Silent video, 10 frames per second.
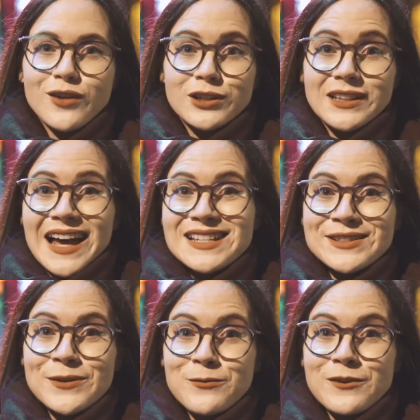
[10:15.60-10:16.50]
Our last
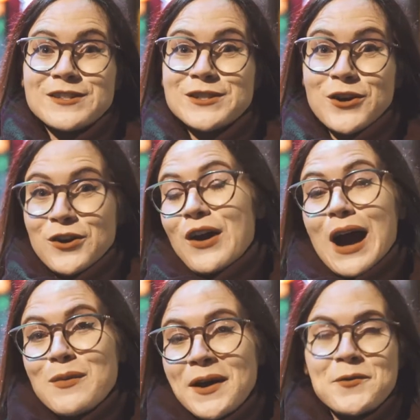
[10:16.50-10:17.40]
stop was
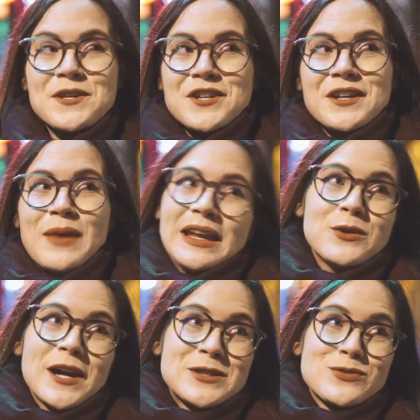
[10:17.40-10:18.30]
Yokohama, which in many
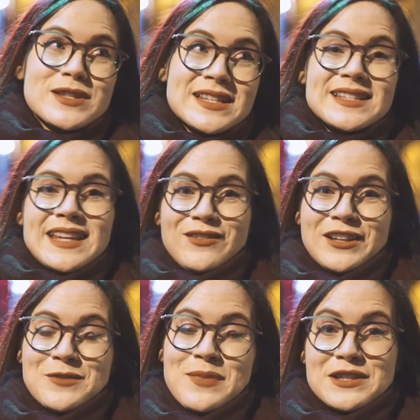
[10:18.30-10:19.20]
ways was
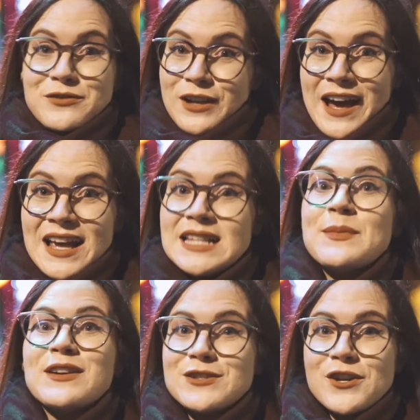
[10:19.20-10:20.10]
saving the best for last,
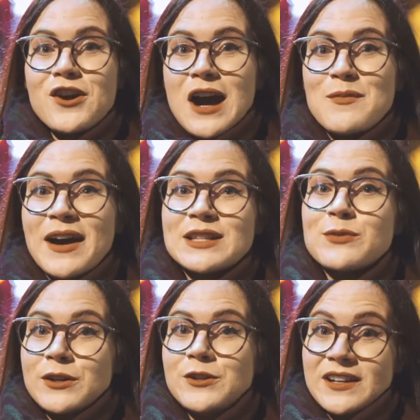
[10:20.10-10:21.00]
because Yokohama is
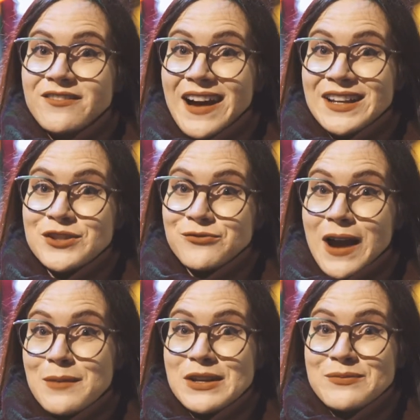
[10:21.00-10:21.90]
where you can find the
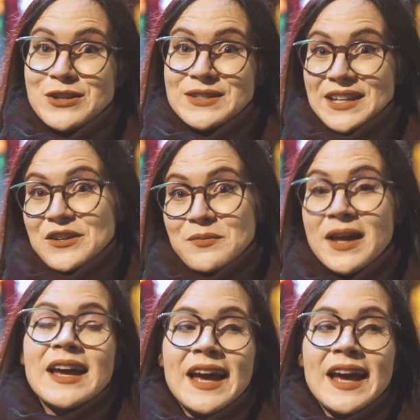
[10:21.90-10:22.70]
Ramen Museum.